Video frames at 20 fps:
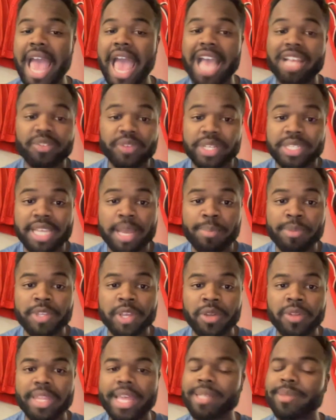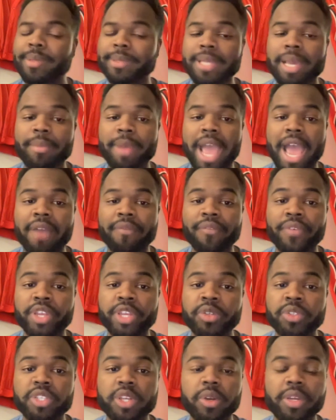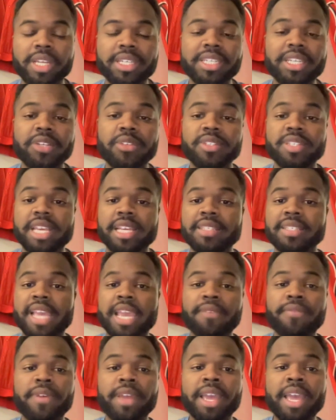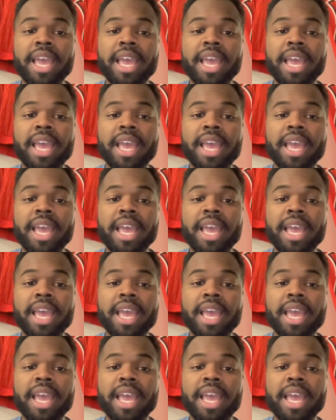As for today's episode, that's all the time I have for you. So continue to stay safe.